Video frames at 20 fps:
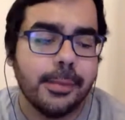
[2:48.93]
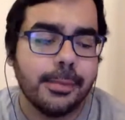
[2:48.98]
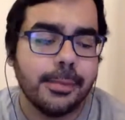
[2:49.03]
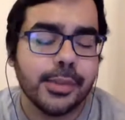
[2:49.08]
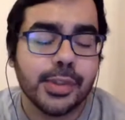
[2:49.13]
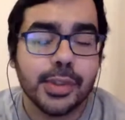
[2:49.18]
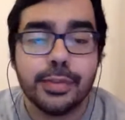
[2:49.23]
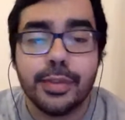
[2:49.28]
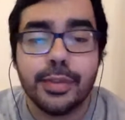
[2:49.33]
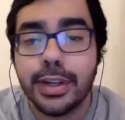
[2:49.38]

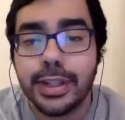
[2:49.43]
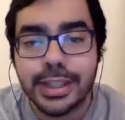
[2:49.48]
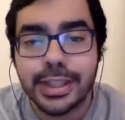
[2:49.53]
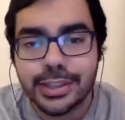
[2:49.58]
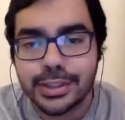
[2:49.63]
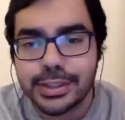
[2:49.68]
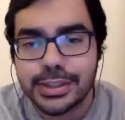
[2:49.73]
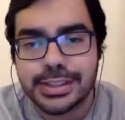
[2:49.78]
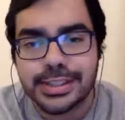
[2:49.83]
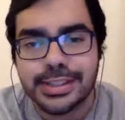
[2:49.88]
So very
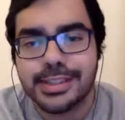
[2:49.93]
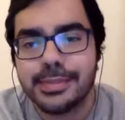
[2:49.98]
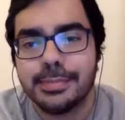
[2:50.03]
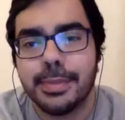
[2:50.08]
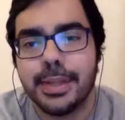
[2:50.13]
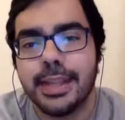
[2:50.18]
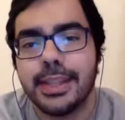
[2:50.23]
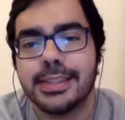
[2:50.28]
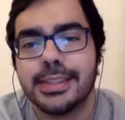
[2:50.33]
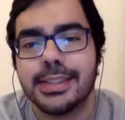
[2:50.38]
interesting
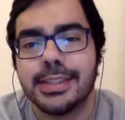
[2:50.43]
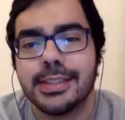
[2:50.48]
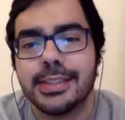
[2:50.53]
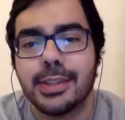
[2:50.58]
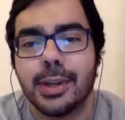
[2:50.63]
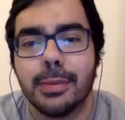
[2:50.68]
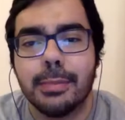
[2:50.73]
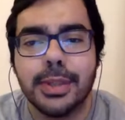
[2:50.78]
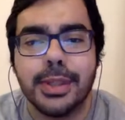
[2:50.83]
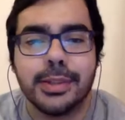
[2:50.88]
space and
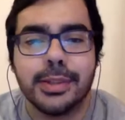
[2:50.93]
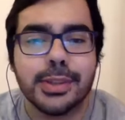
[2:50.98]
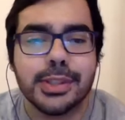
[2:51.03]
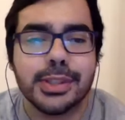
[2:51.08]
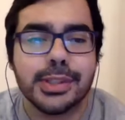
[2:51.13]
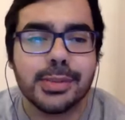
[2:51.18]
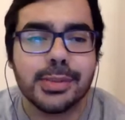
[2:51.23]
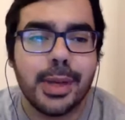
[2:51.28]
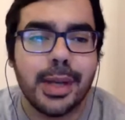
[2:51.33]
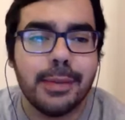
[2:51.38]
topic, which
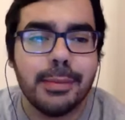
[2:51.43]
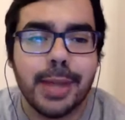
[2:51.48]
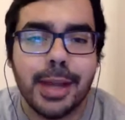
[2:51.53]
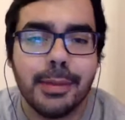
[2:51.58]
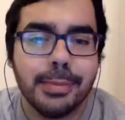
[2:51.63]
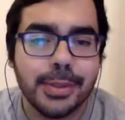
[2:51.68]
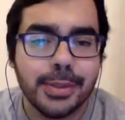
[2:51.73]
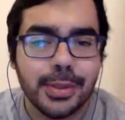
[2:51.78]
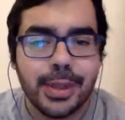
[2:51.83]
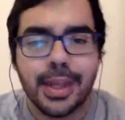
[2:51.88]
is why I'm
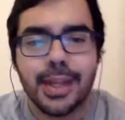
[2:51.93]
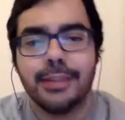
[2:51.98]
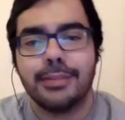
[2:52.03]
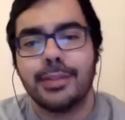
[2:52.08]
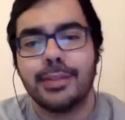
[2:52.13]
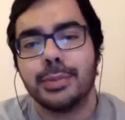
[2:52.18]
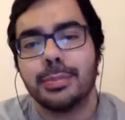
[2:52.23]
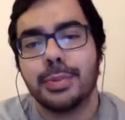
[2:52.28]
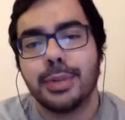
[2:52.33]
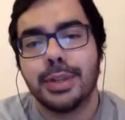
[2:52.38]
happy to have
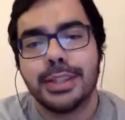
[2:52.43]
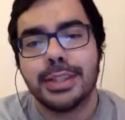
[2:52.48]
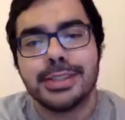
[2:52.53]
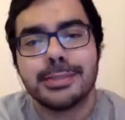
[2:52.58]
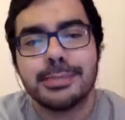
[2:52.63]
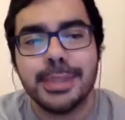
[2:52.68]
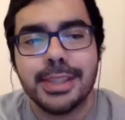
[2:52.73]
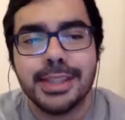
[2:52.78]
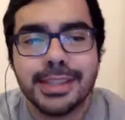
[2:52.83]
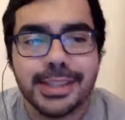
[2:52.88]
two brilliant
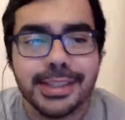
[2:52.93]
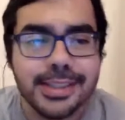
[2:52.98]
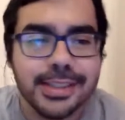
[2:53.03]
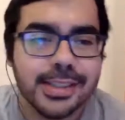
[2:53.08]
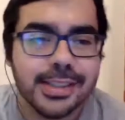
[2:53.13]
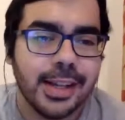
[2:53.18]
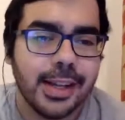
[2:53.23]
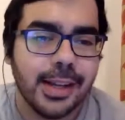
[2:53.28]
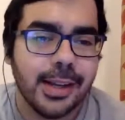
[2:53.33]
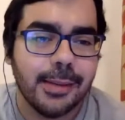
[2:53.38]

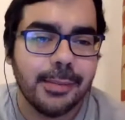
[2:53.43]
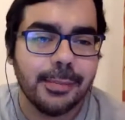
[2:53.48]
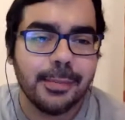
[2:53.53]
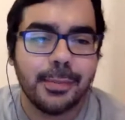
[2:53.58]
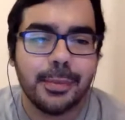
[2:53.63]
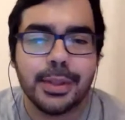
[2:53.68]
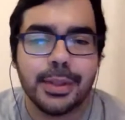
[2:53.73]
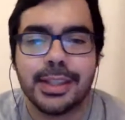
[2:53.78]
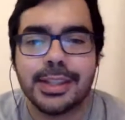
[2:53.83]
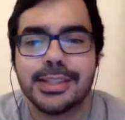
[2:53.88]
speakers
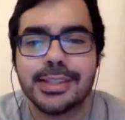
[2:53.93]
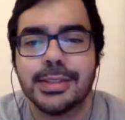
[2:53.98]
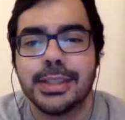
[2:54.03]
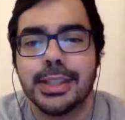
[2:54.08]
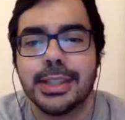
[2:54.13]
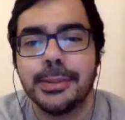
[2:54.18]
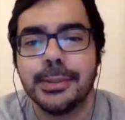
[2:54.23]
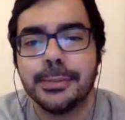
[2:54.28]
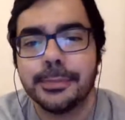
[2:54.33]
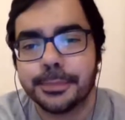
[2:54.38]
with us
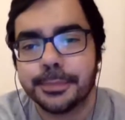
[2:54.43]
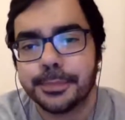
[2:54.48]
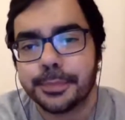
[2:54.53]
today.